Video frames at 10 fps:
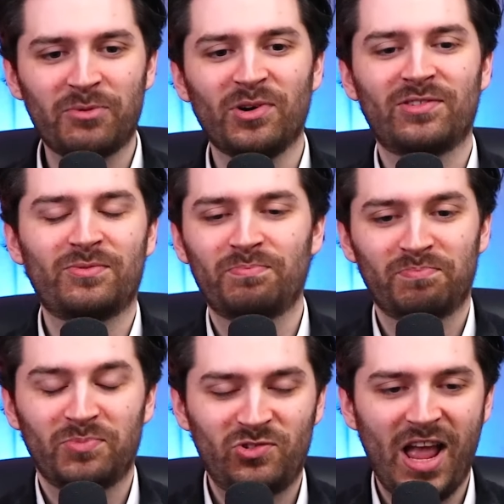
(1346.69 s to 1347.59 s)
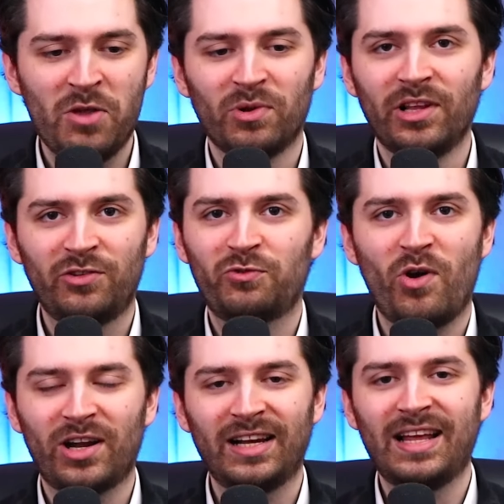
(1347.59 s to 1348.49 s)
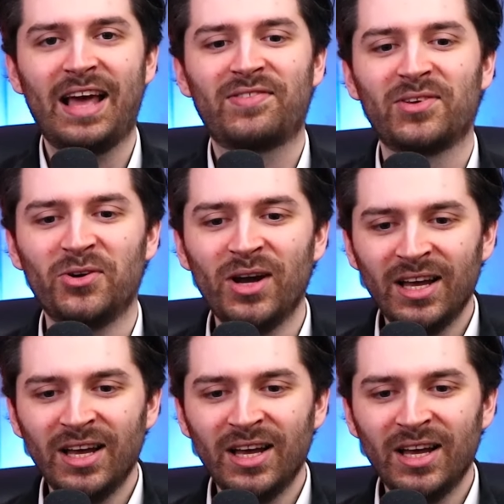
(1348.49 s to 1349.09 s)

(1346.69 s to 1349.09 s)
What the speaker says: was genuinely struggling there to,